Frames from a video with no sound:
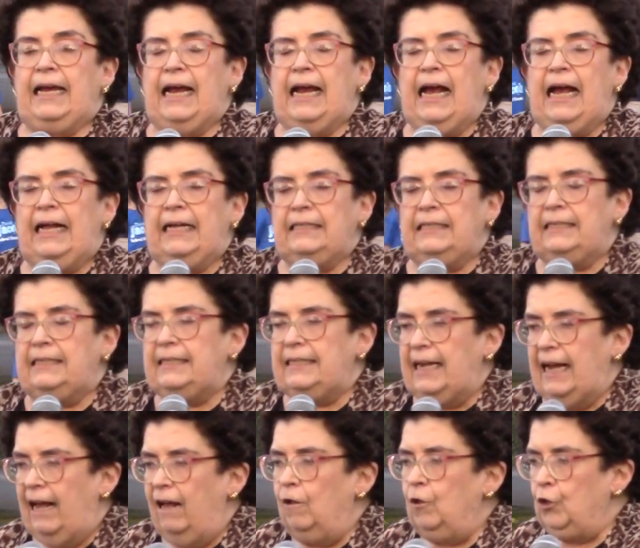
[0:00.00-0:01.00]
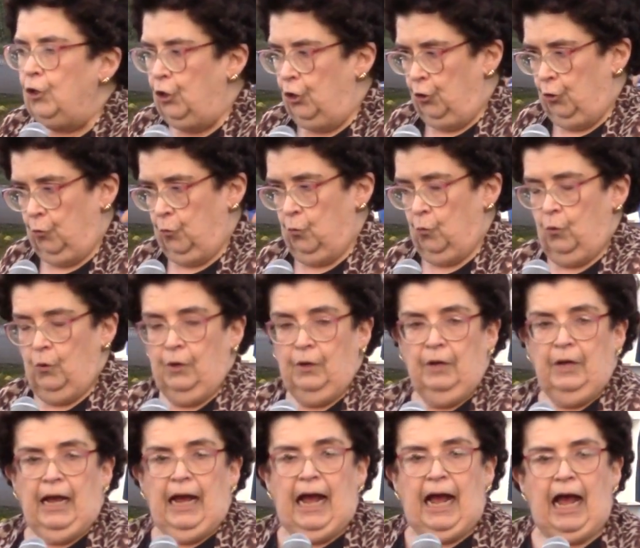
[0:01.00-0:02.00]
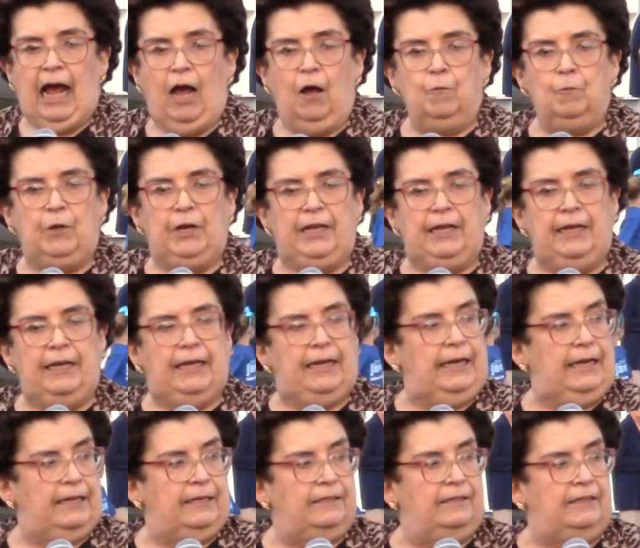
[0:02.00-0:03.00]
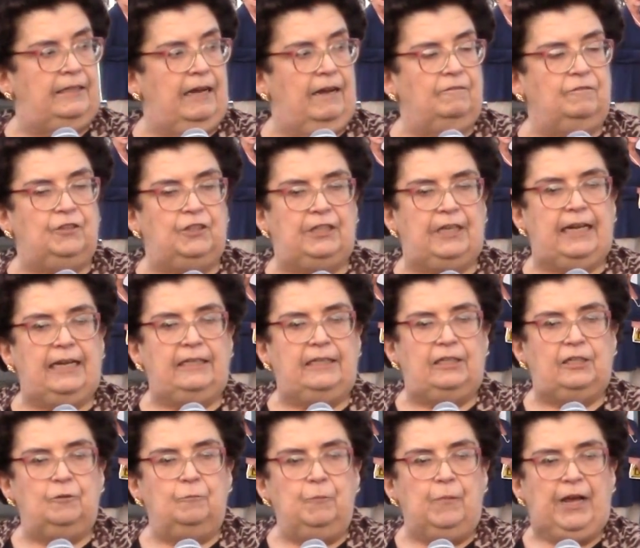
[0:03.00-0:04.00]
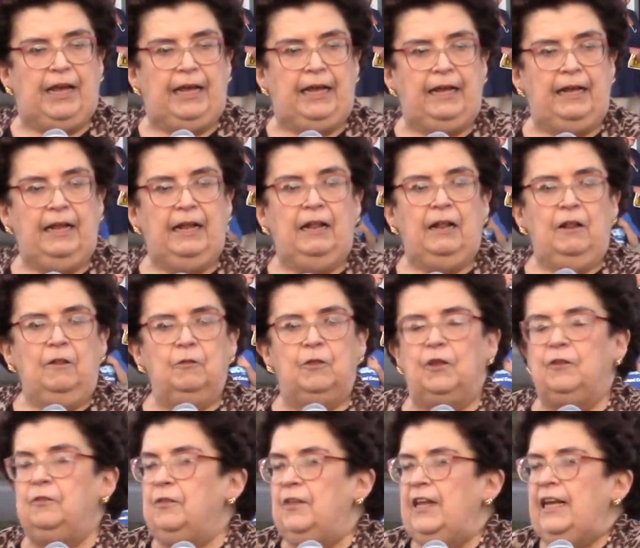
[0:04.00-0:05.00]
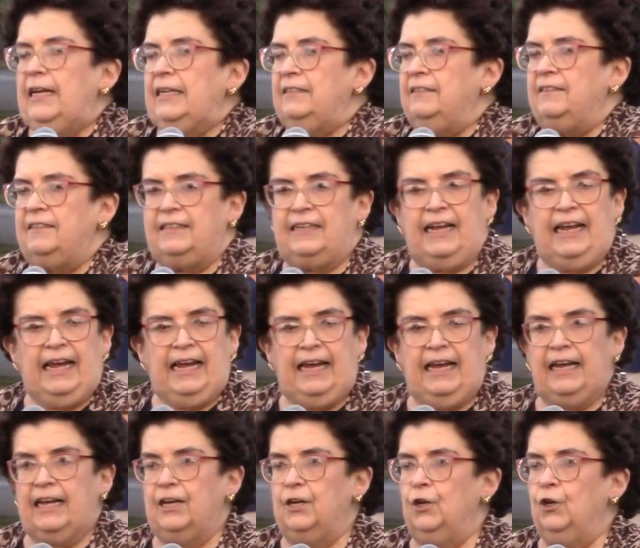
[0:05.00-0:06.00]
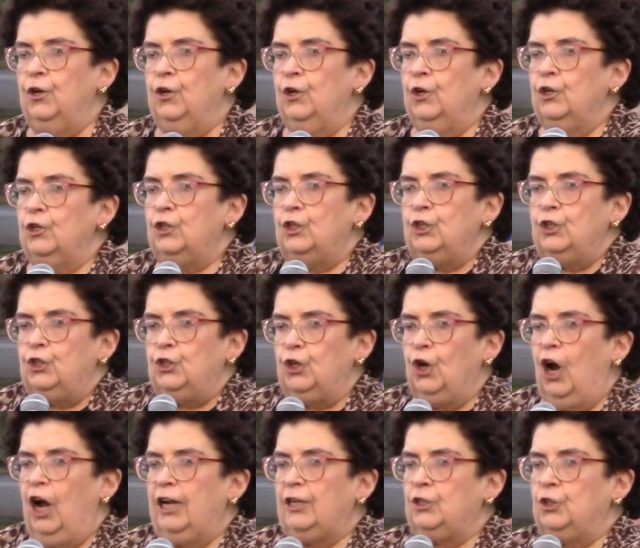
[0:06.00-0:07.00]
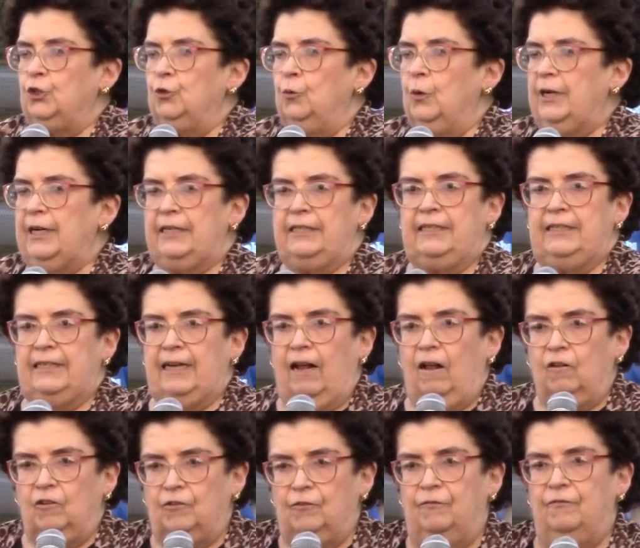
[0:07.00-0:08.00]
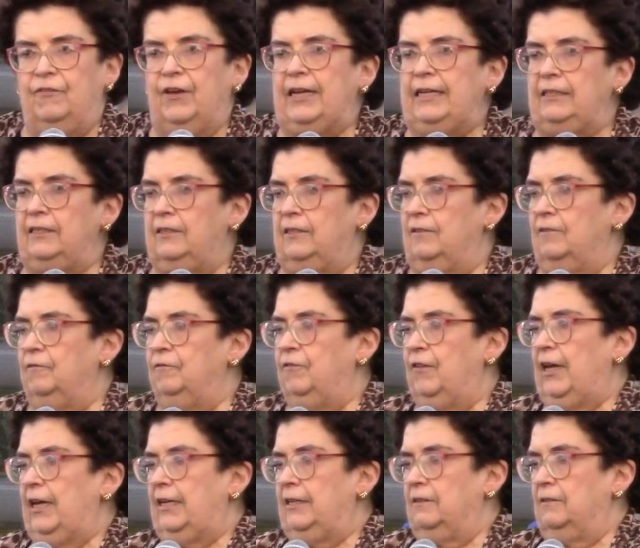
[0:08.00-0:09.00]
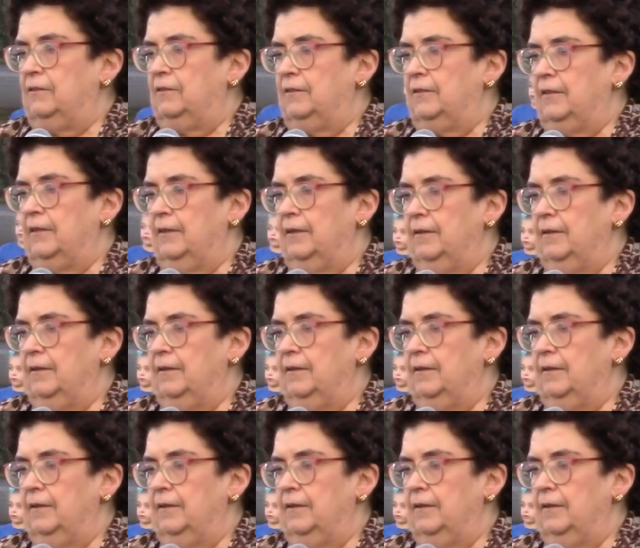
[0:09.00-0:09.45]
can't tell you how many kids have said to me that they're scared to talk to an adult face to face.